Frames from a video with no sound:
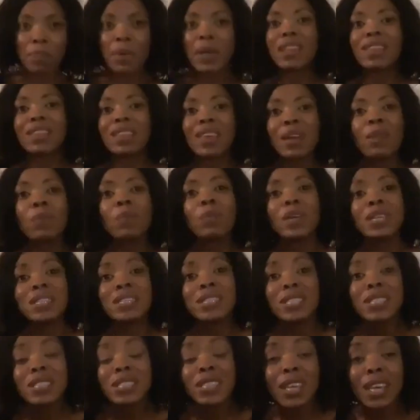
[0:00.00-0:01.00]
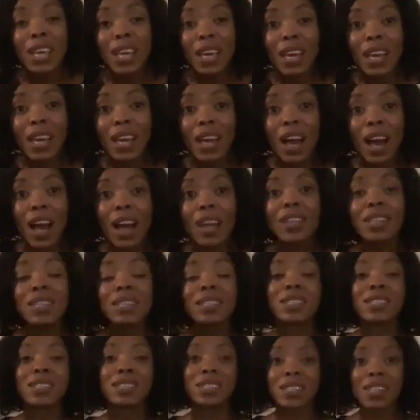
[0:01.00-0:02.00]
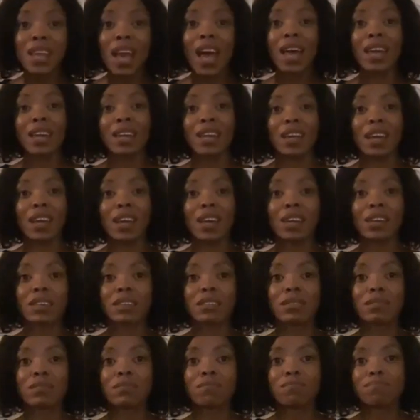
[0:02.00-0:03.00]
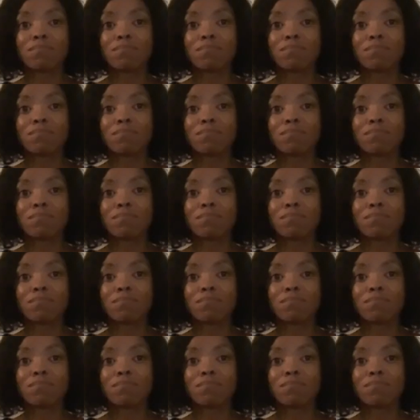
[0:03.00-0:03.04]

But then we seek understanding.